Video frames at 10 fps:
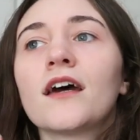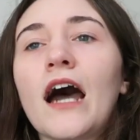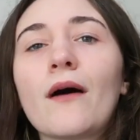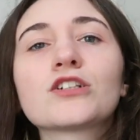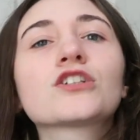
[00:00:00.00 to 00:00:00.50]

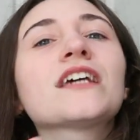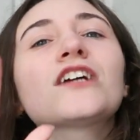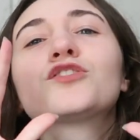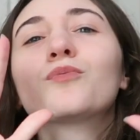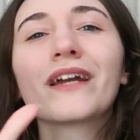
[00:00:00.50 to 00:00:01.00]
how I do, because
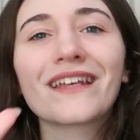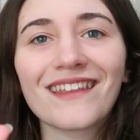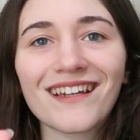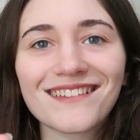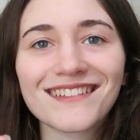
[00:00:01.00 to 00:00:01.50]
I just wing
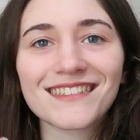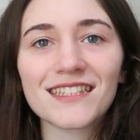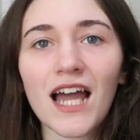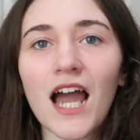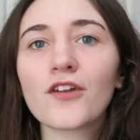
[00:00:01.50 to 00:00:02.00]

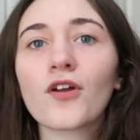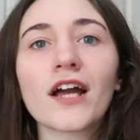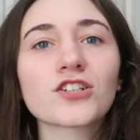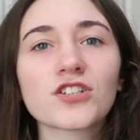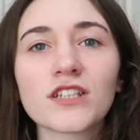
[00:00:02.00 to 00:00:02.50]
things. I don't
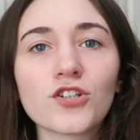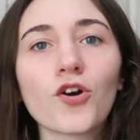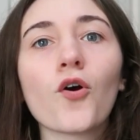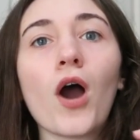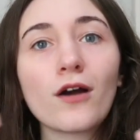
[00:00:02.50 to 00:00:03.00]
actually
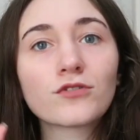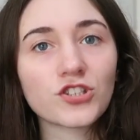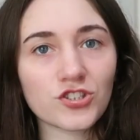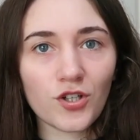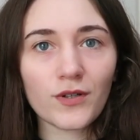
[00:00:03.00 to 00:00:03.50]
know how
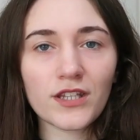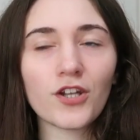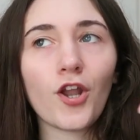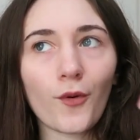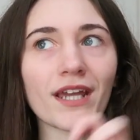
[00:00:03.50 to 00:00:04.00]
to sew in the
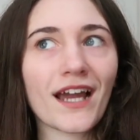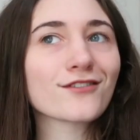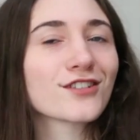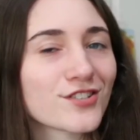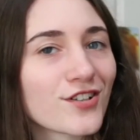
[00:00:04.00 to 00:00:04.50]
knowing
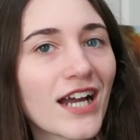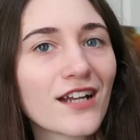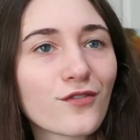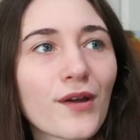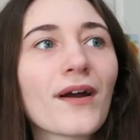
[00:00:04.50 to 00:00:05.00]
how to sew
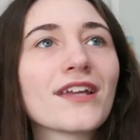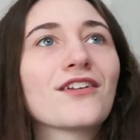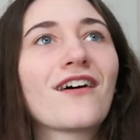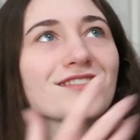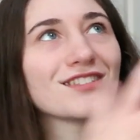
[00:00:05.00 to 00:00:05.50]
kind of way where you
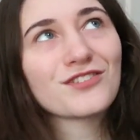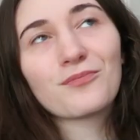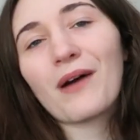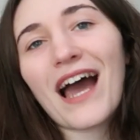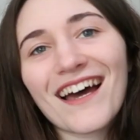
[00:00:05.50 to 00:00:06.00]
know how to do
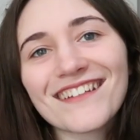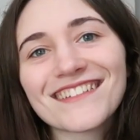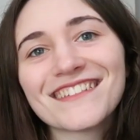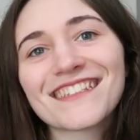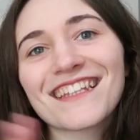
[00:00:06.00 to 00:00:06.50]

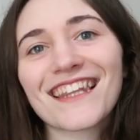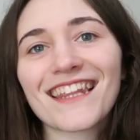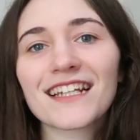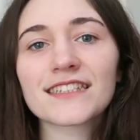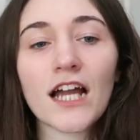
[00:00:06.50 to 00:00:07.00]
patterns and
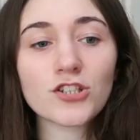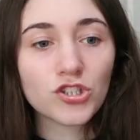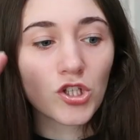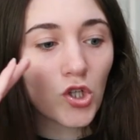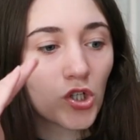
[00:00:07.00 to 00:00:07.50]
things. I
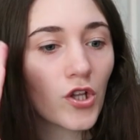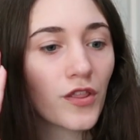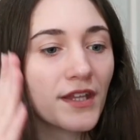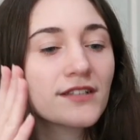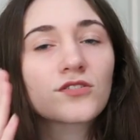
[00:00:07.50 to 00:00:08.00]
just look at
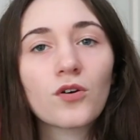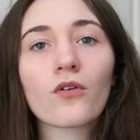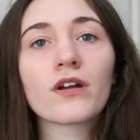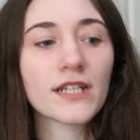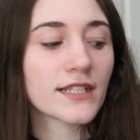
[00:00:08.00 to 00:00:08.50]
things that
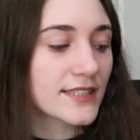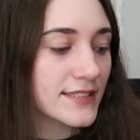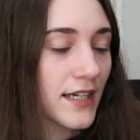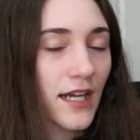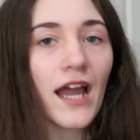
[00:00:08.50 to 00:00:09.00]
already
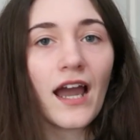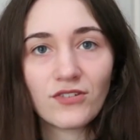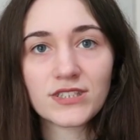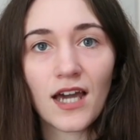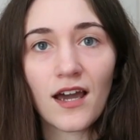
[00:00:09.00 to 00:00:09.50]
exist. Like I have
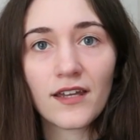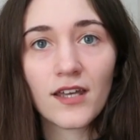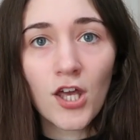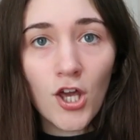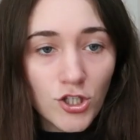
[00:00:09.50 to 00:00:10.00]
a tie,
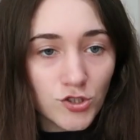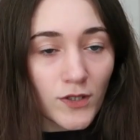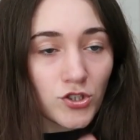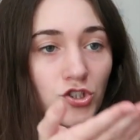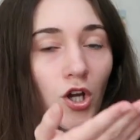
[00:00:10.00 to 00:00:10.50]
so
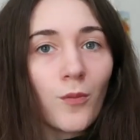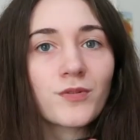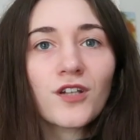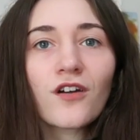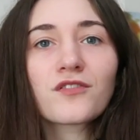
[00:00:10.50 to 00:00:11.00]
I just
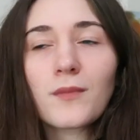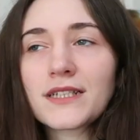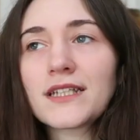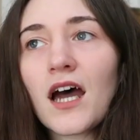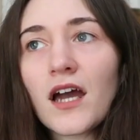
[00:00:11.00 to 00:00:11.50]
observed my
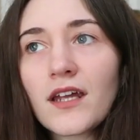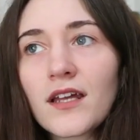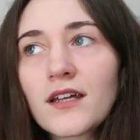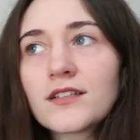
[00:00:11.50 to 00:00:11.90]
tie